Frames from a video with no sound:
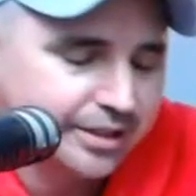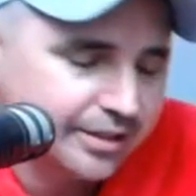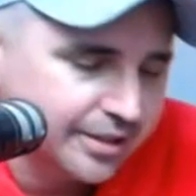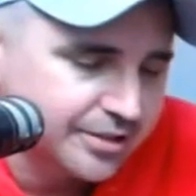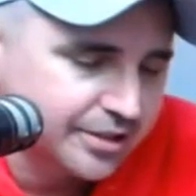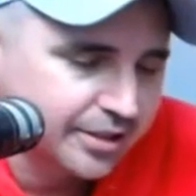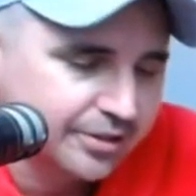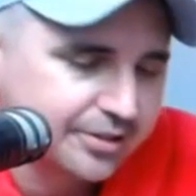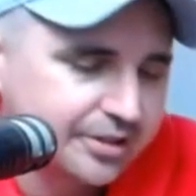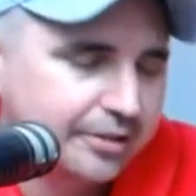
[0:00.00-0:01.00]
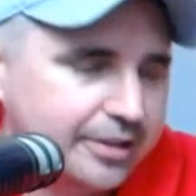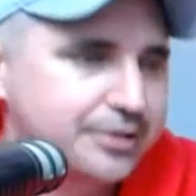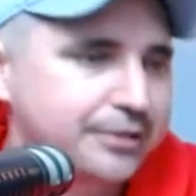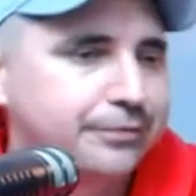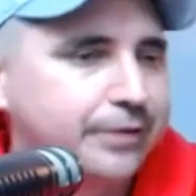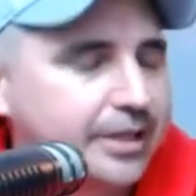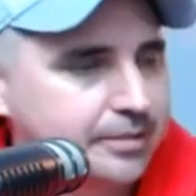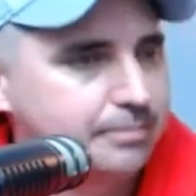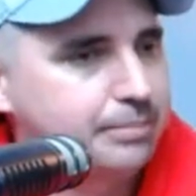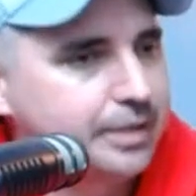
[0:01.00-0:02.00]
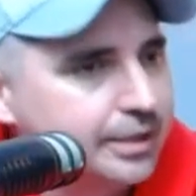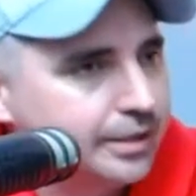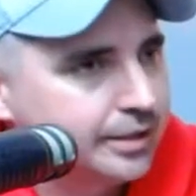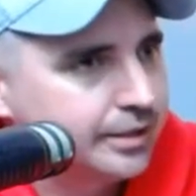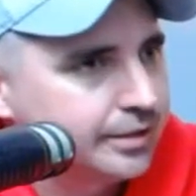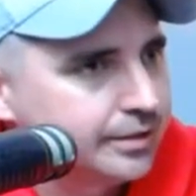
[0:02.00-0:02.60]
know, as you get older, you think it's a fucking beer.